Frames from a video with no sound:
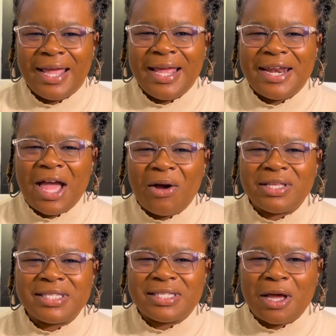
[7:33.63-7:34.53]
Now,
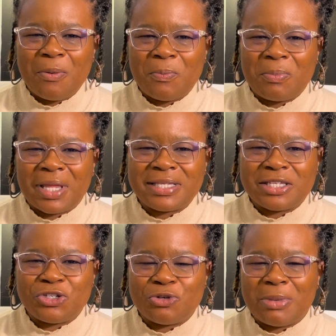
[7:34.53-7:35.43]
in some
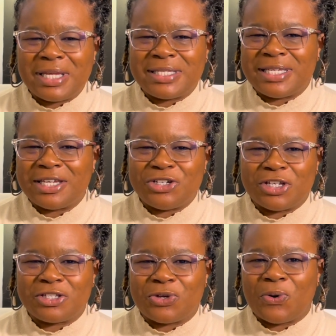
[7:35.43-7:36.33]
places, you may see it
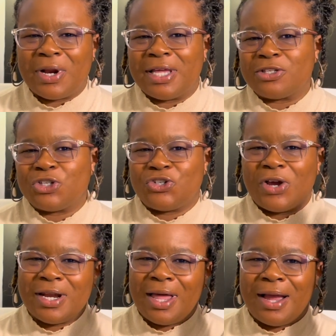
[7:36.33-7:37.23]
just going as a
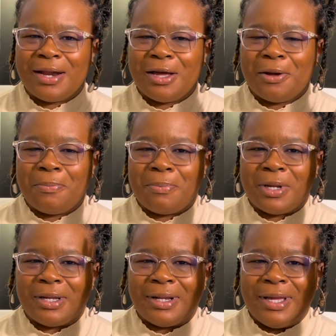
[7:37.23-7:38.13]
straight line up
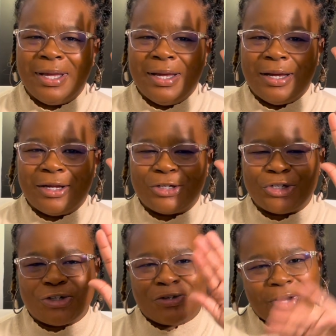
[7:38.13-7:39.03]
and a
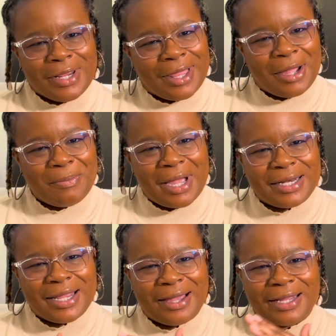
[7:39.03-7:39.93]
straight line back
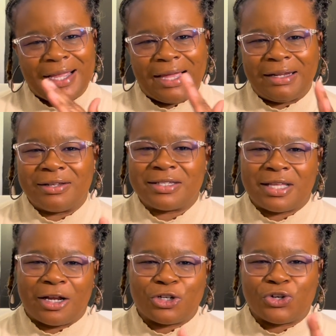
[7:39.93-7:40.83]
down. It kind of looks
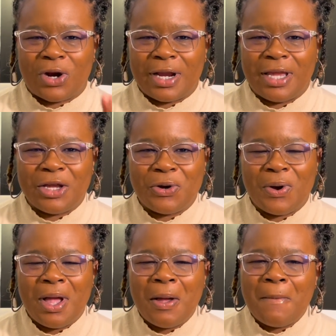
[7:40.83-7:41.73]
like a triangle.
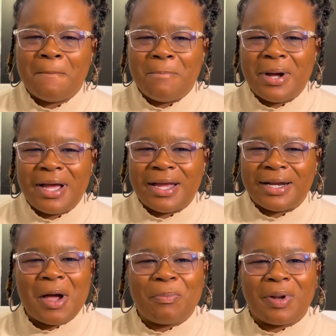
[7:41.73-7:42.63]
But
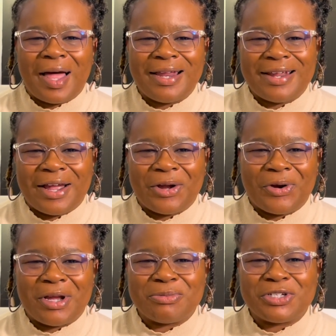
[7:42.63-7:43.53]
a plot
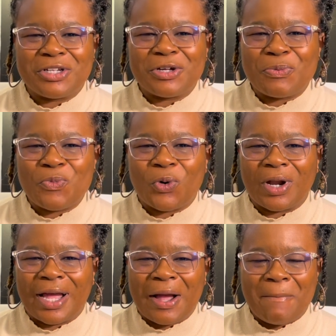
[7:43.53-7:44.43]
diagram should look more
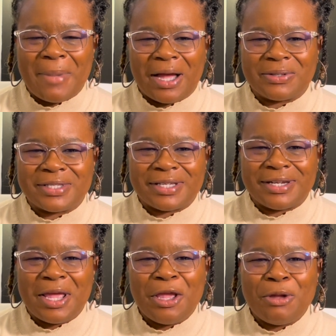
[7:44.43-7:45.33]
like a mountain
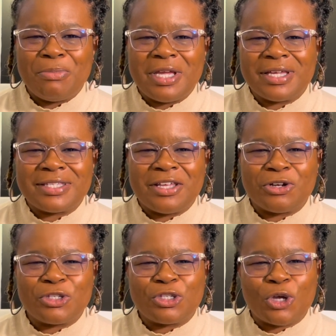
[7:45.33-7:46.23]
because
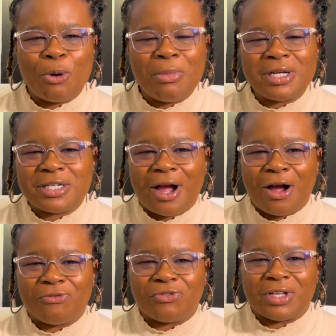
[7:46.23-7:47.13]
there's so much
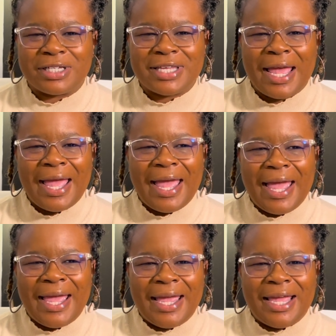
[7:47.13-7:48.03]
conflict
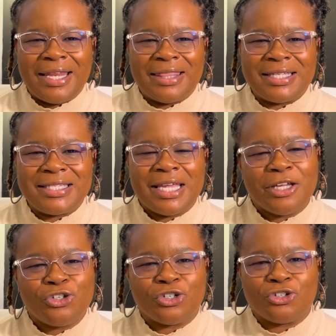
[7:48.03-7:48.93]
and the
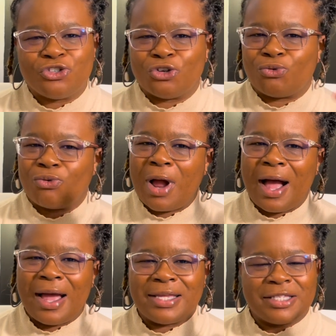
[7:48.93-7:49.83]
tension should
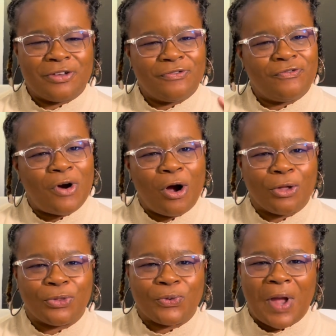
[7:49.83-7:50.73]
rise and fall
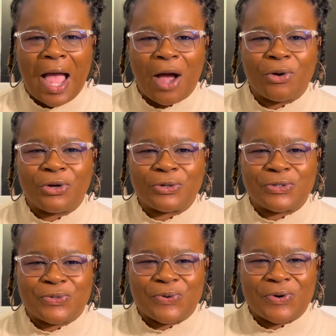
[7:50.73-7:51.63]
throughout your
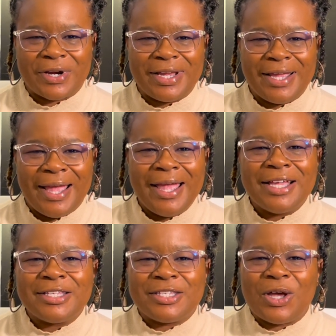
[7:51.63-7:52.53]
story.
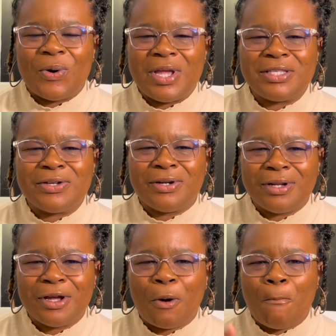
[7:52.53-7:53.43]
So it's going to
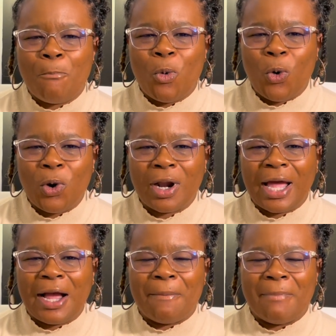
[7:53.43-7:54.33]
look more
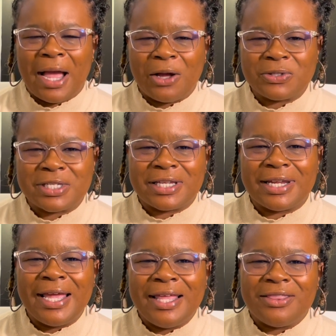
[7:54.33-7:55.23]
like a mountain
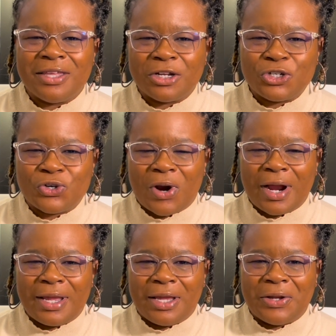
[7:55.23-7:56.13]
than a
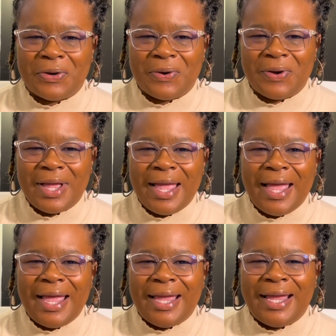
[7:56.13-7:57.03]
triangle.
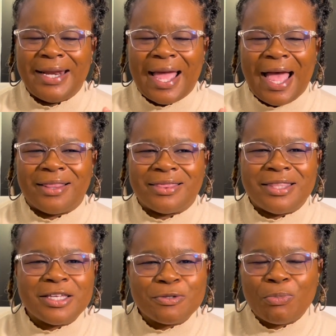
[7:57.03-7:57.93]
And at
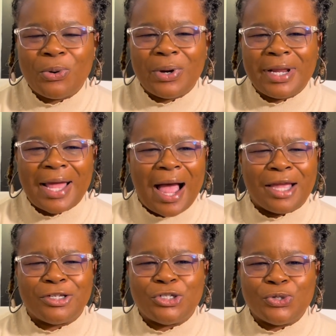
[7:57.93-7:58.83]
this point, I
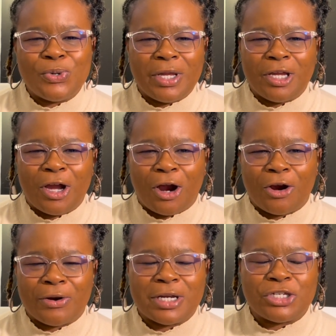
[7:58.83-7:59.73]
do
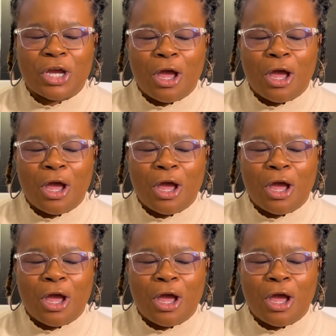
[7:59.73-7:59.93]
encourage